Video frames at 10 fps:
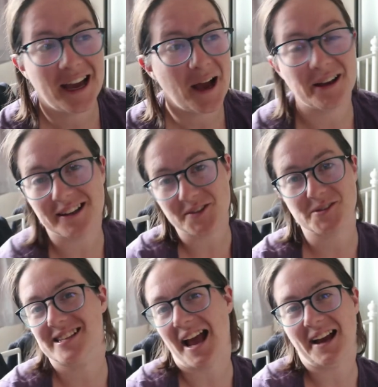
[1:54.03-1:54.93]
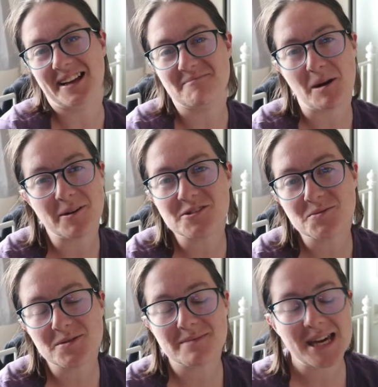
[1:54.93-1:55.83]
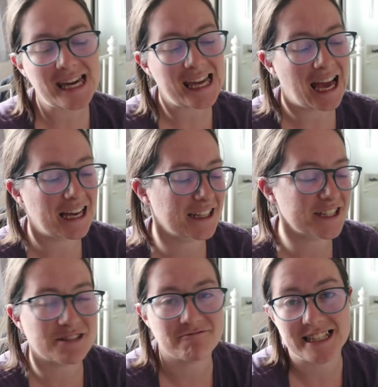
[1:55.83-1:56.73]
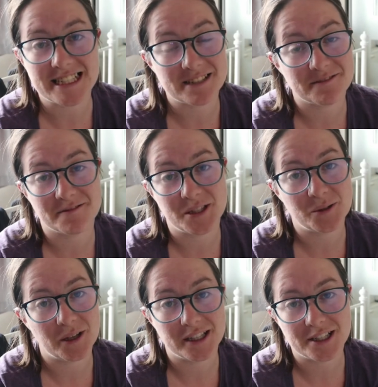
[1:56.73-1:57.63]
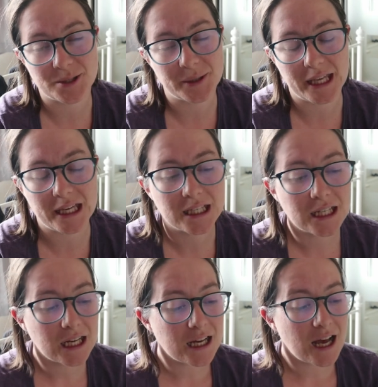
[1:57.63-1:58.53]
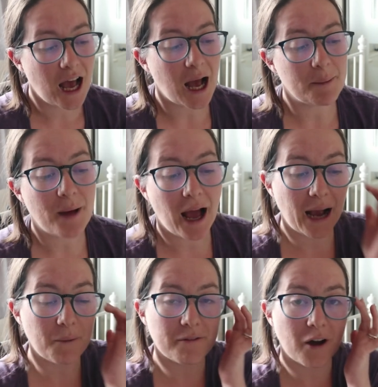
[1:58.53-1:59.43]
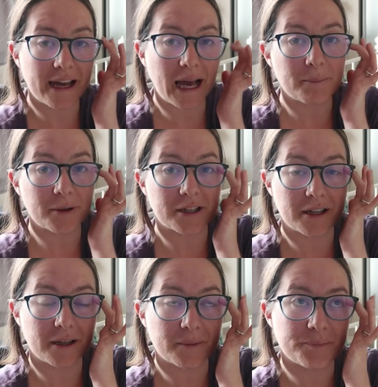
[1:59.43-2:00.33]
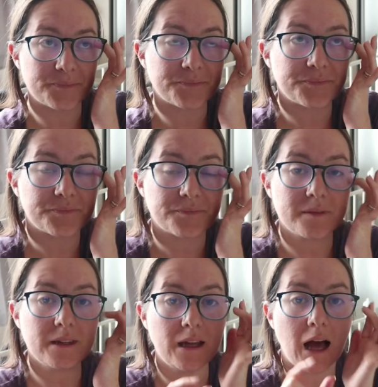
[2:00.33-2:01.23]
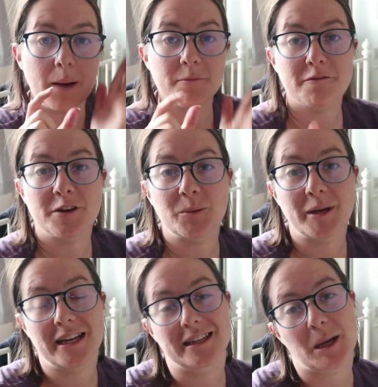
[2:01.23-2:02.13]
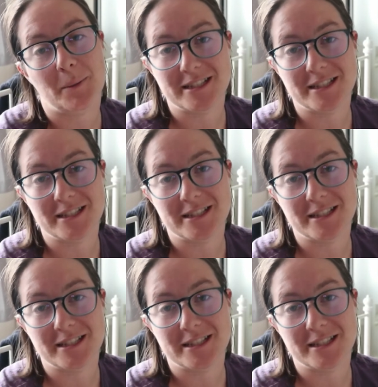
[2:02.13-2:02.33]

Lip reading: like you're sat in my bedroom with me, and I just really didn't feel like doing it. However, I am gonna film it in a couple of